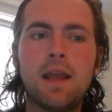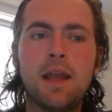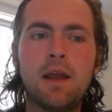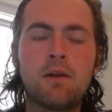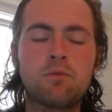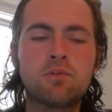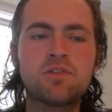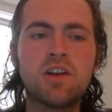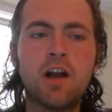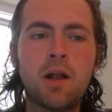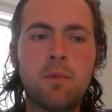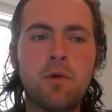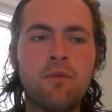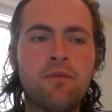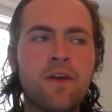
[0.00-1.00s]
and we'll talk
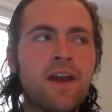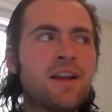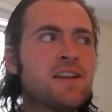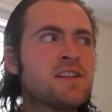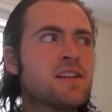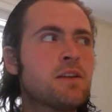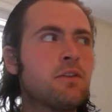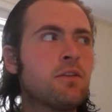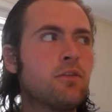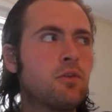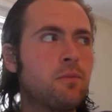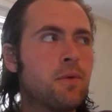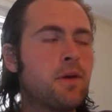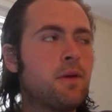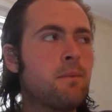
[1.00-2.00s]
about Vegas in a little
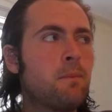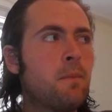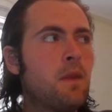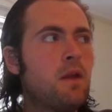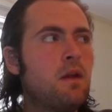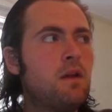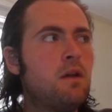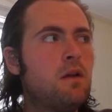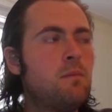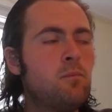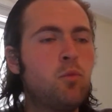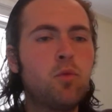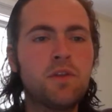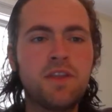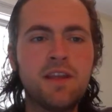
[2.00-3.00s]
bit,
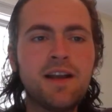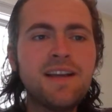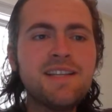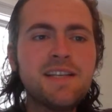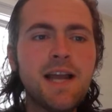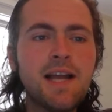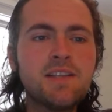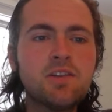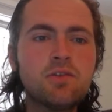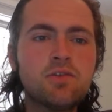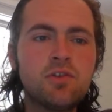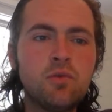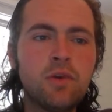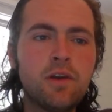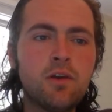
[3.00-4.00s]
but what the Ice Cats are
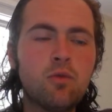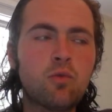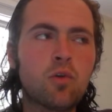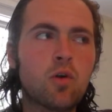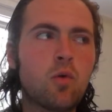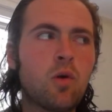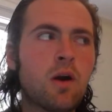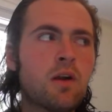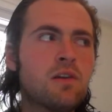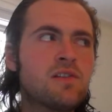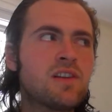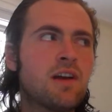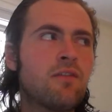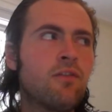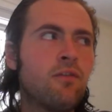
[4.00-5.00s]
doing requires
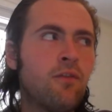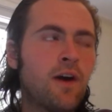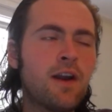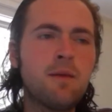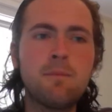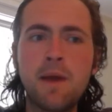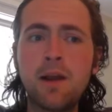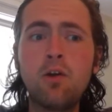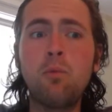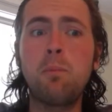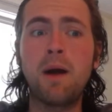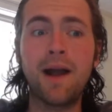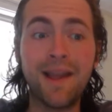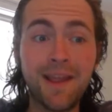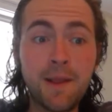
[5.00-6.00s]
a fundamental
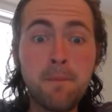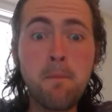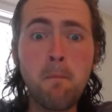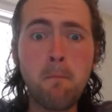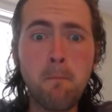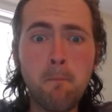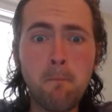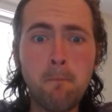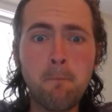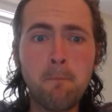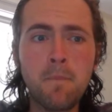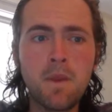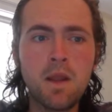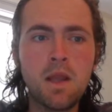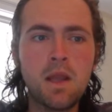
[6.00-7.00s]
buy-in,
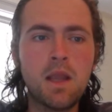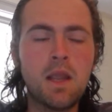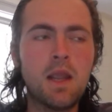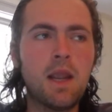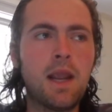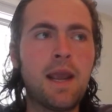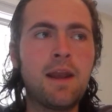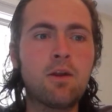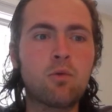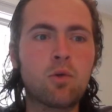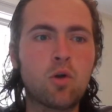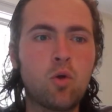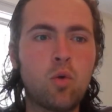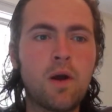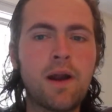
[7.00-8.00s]
and it
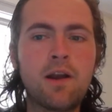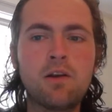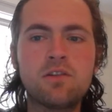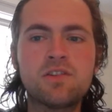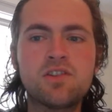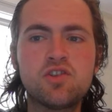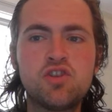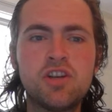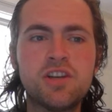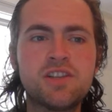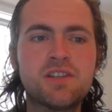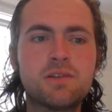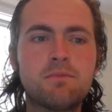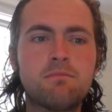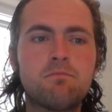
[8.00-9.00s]
requires
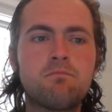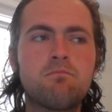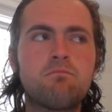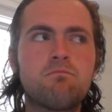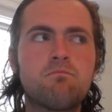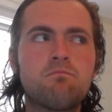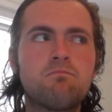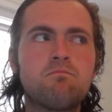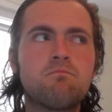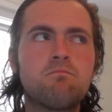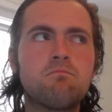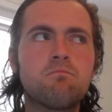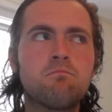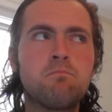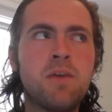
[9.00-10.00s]
just
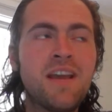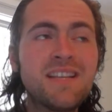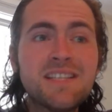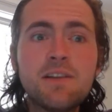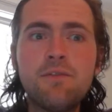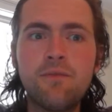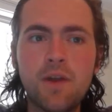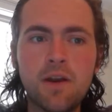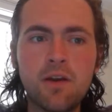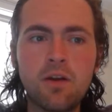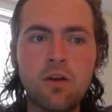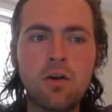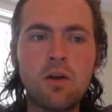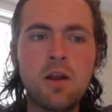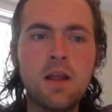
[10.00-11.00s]
piss and
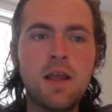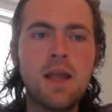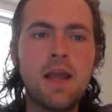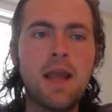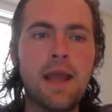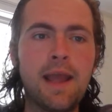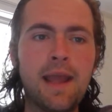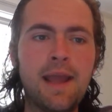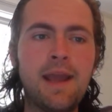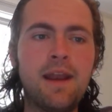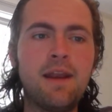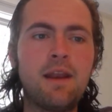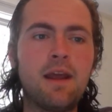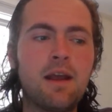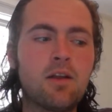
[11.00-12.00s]
vinegar
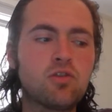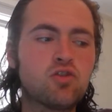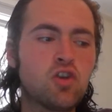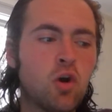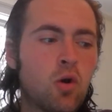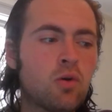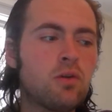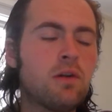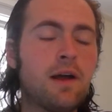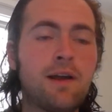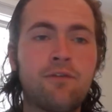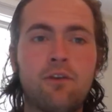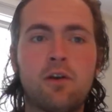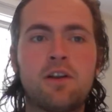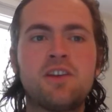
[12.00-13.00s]
and total
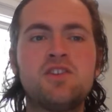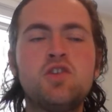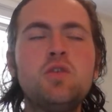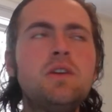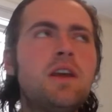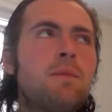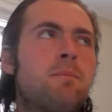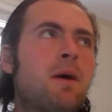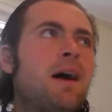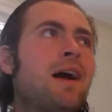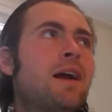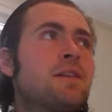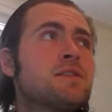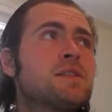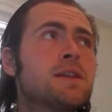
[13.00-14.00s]
effort. Because you can get by
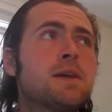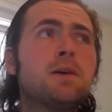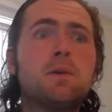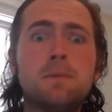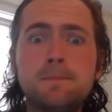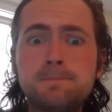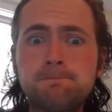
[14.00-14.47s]
on skill.